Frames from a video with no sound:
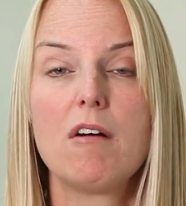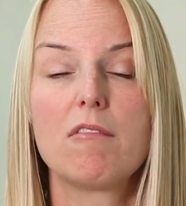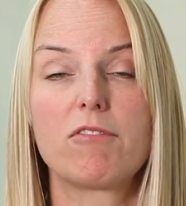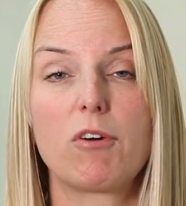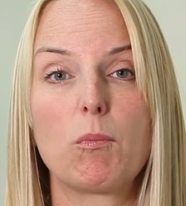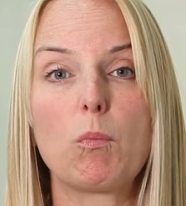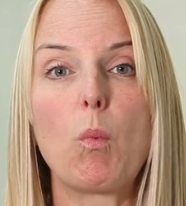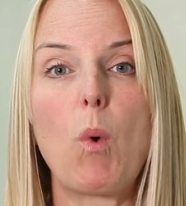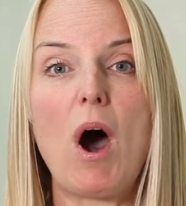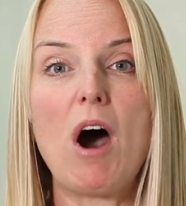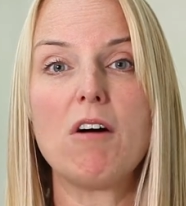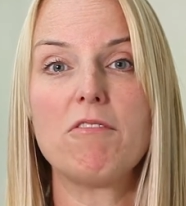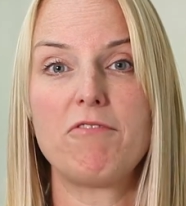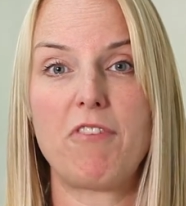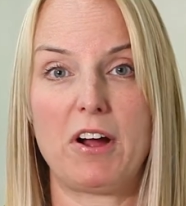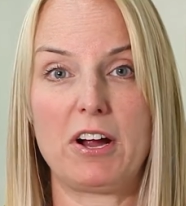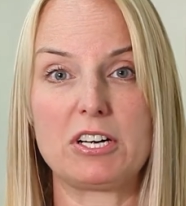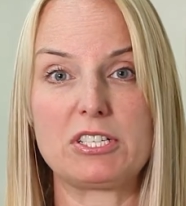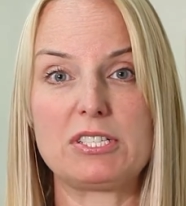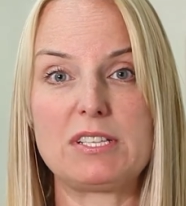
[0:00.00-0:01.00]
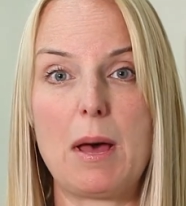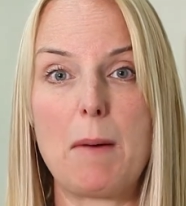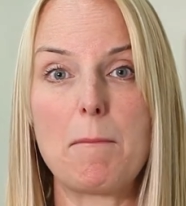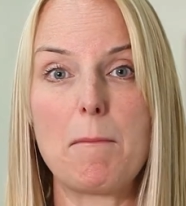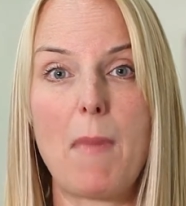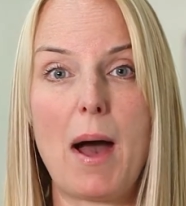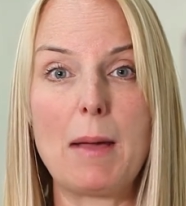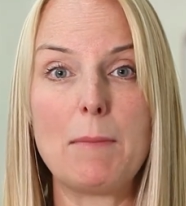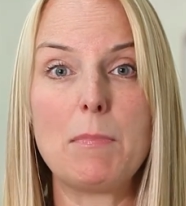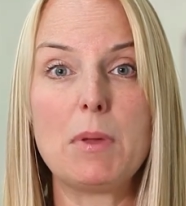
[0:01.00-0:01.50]
from wildfires that
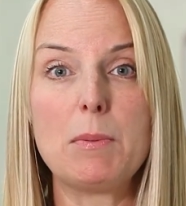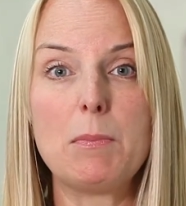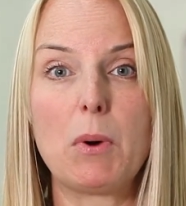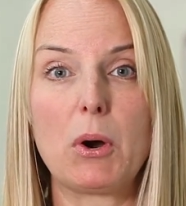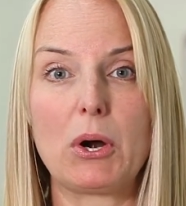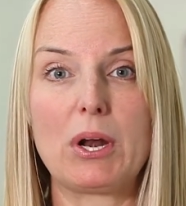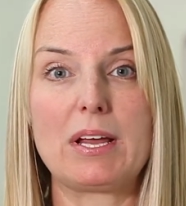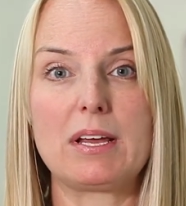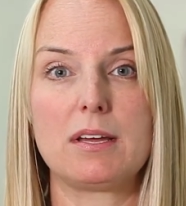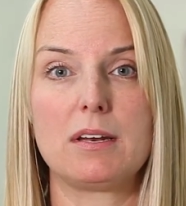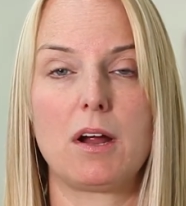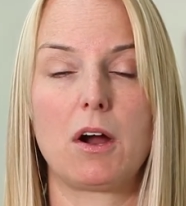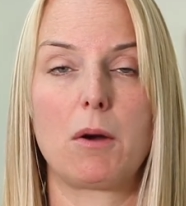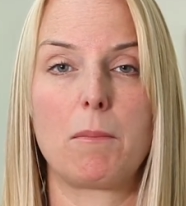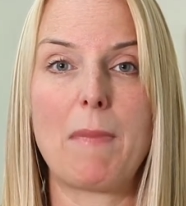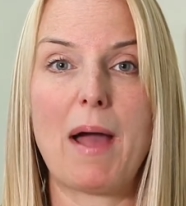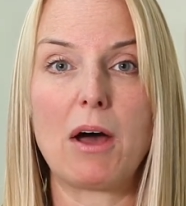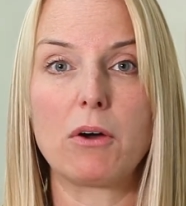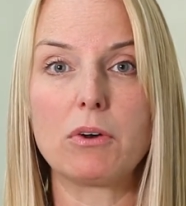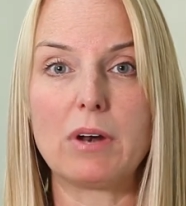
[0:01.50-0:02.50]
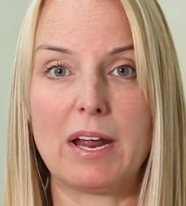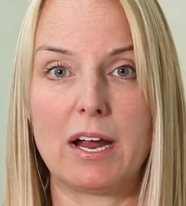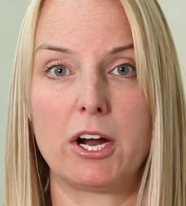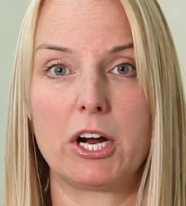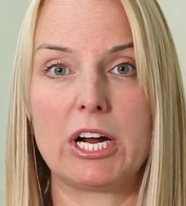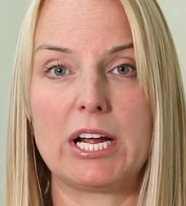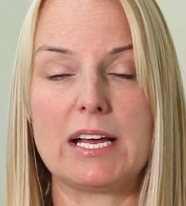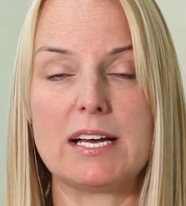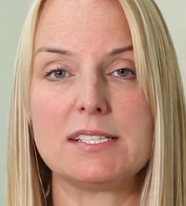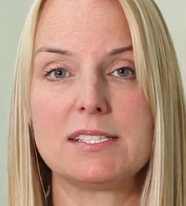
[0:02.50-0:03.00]
might be burning in our mountain
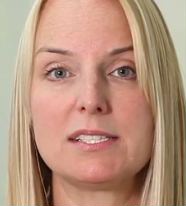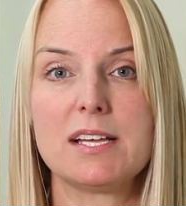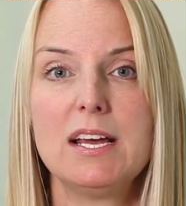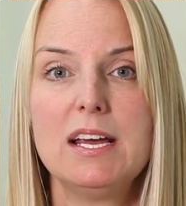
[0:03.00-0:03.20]
areas